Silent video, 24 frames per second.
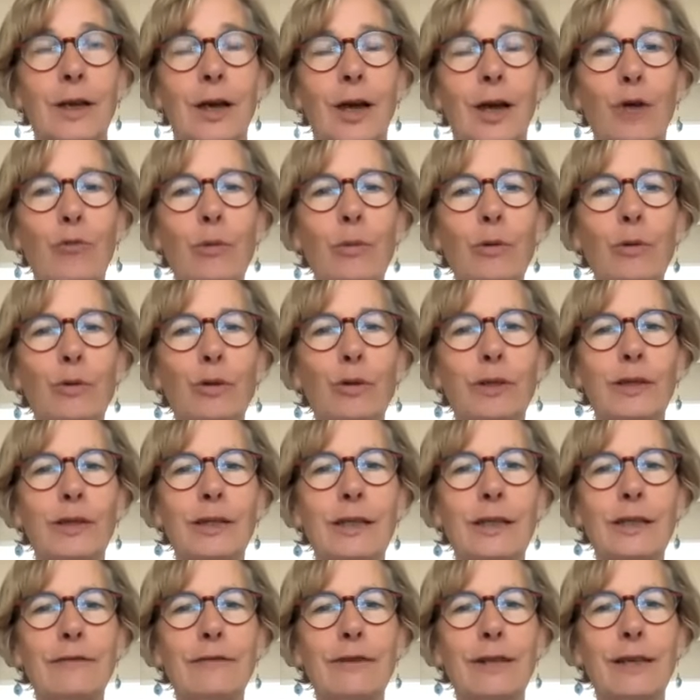how are we going to
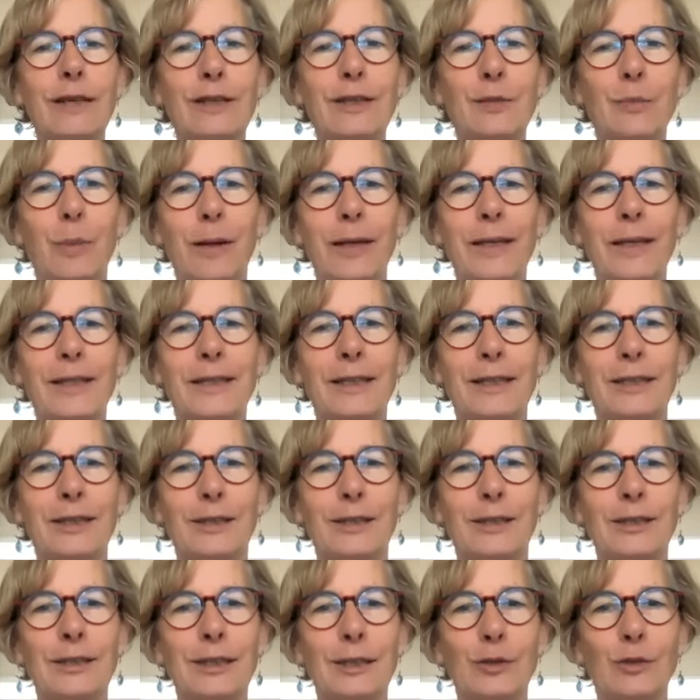ever explain that
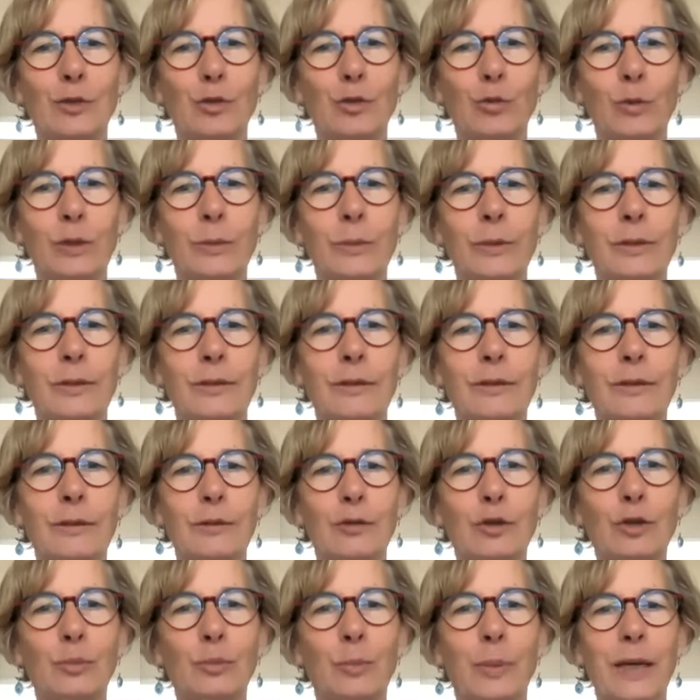idea to women
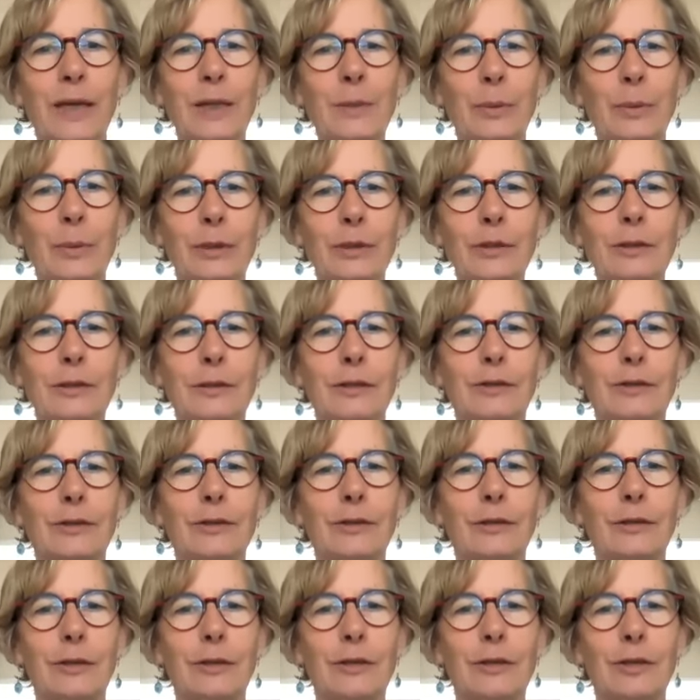on paper so
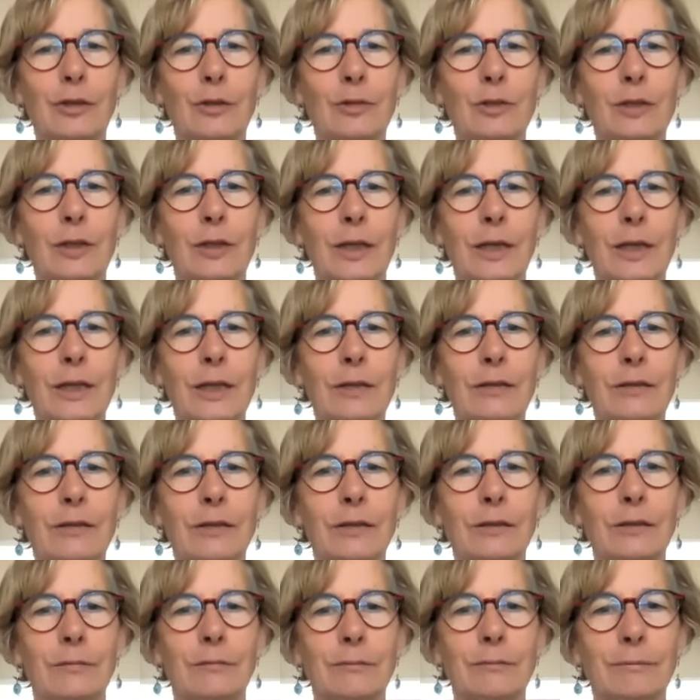that it sounds like
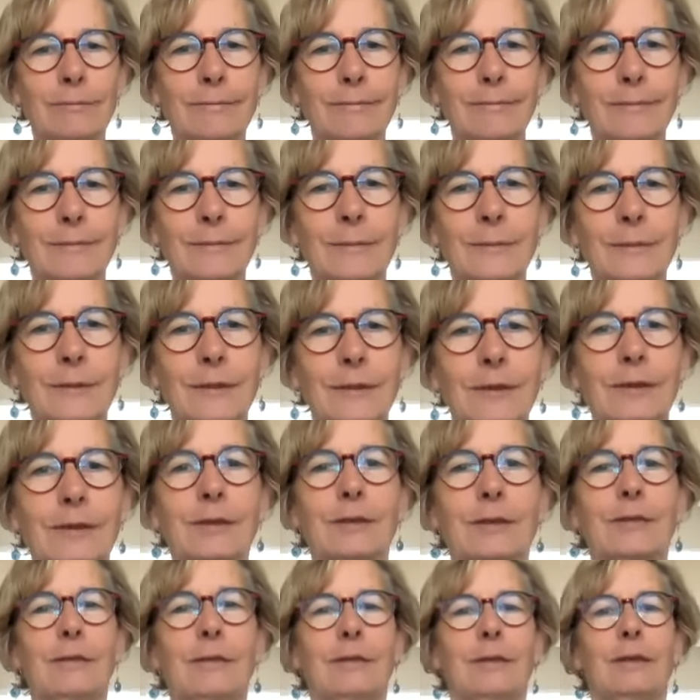anything
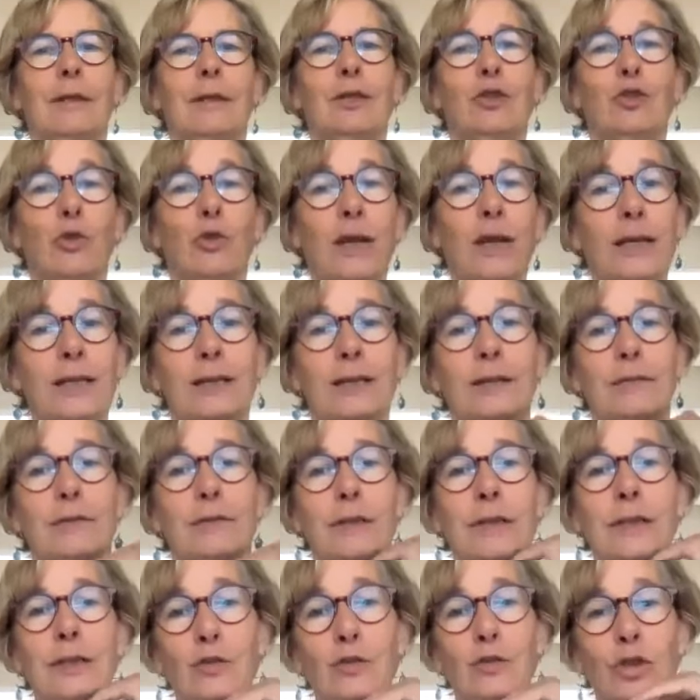attractive
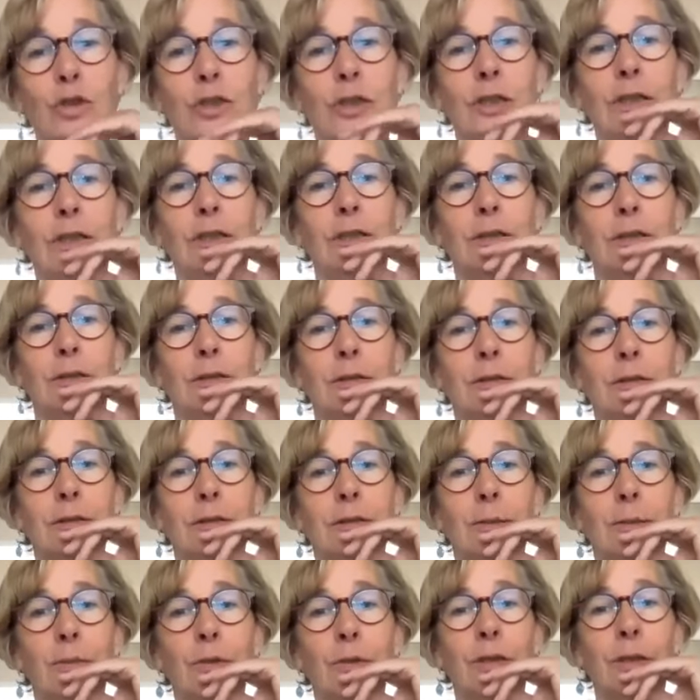and interesting and
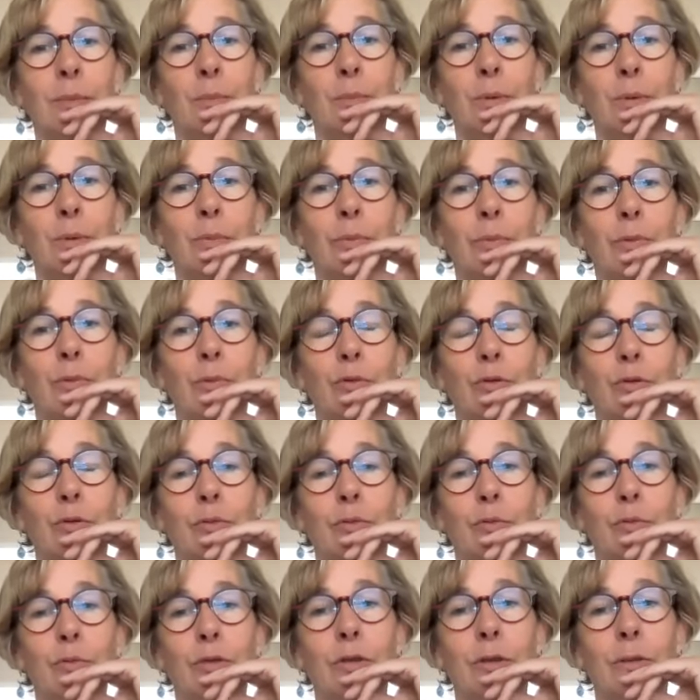something that people would
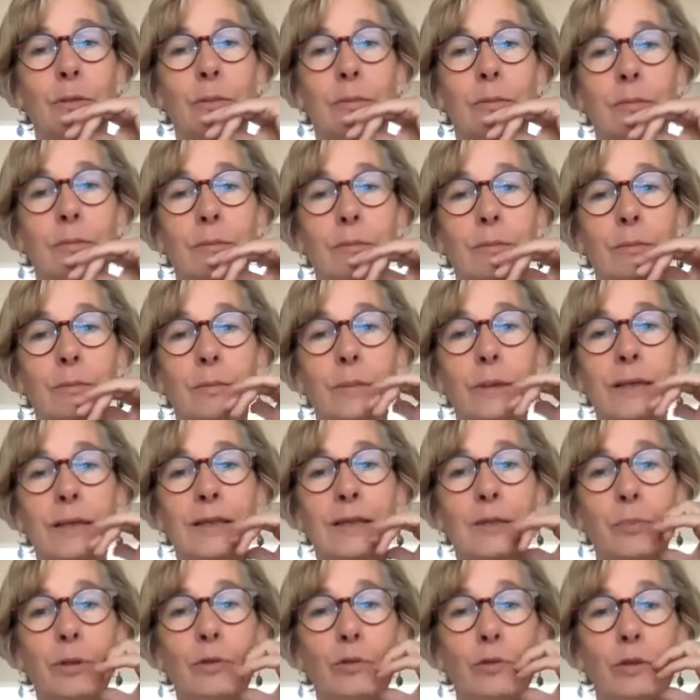want to
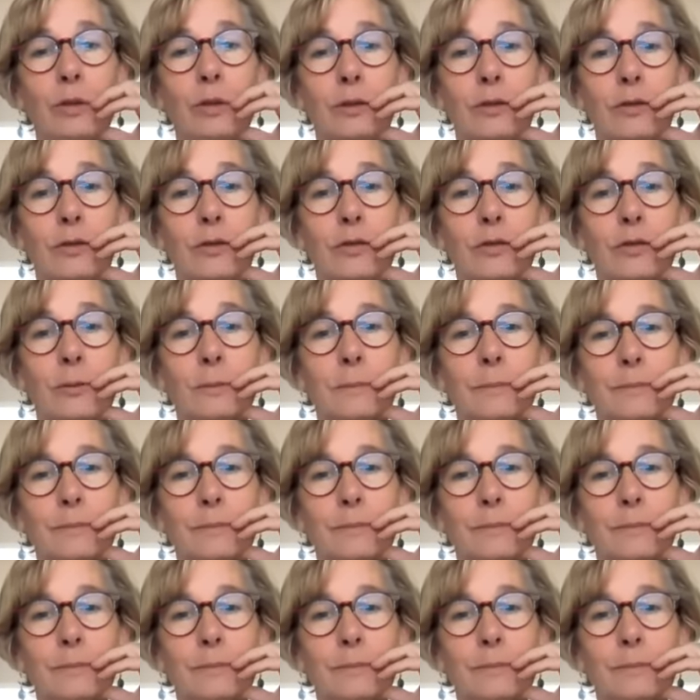experience?